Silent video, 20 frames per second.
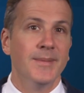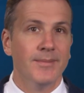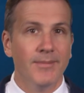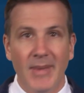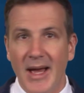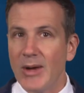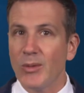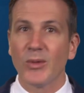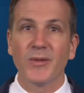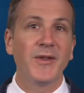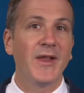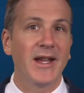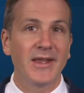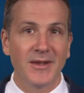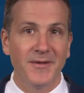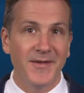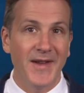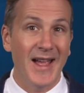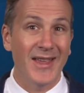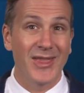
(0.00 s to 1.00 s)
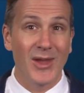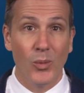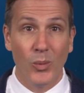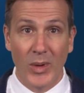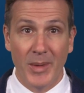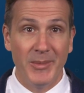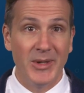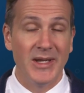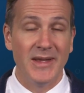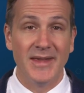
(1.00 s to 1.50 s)
might reflect the fact that
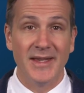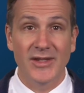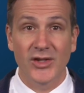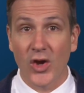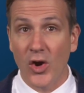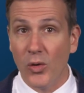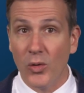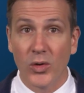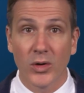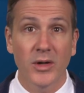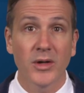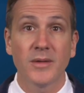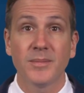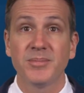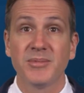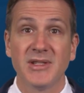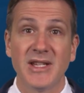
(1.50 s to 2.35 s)
women in this cohort are